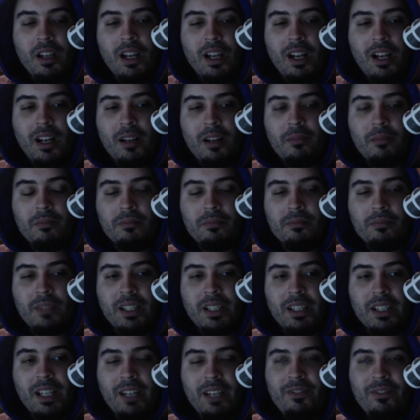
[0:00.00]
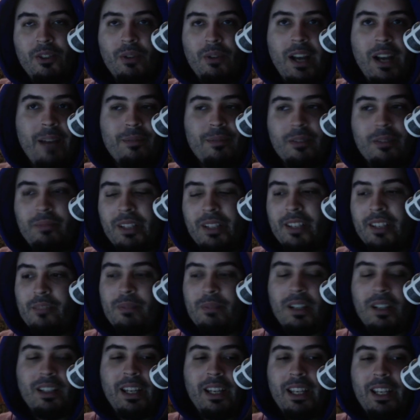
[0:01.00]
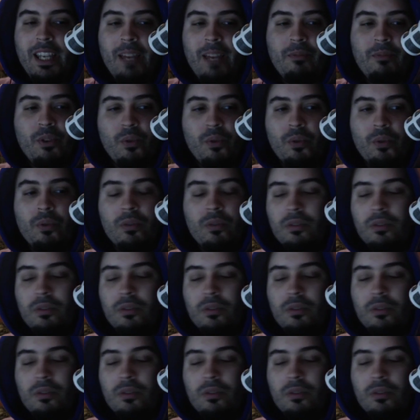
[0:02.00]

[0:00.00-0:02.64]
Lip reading: And then if you happen to play a spell late game, cool.